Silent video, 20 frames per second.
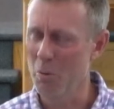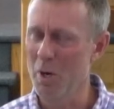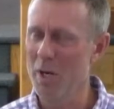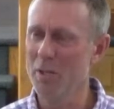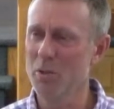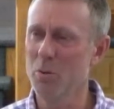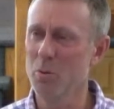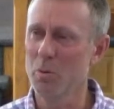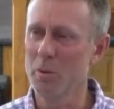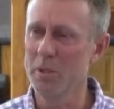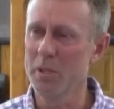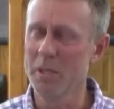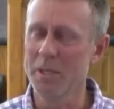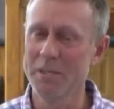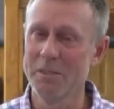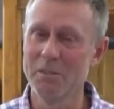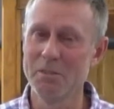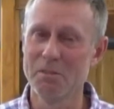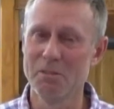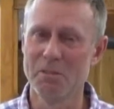29
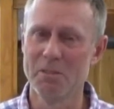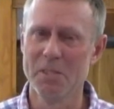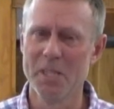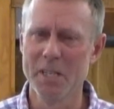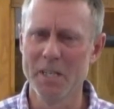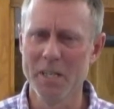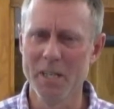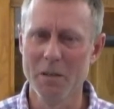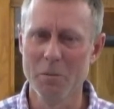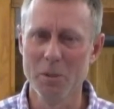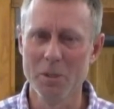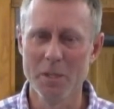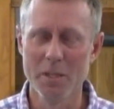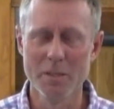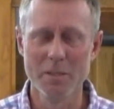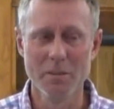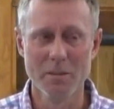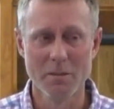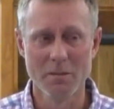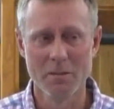years has Daddy got to be like
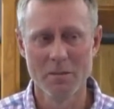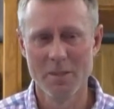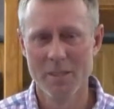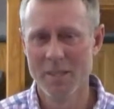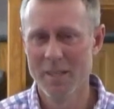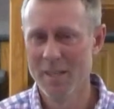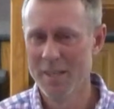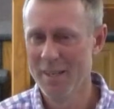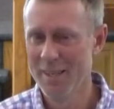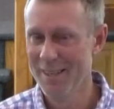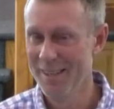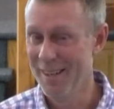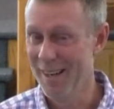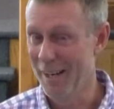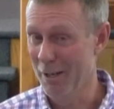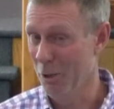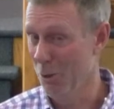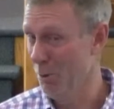this? I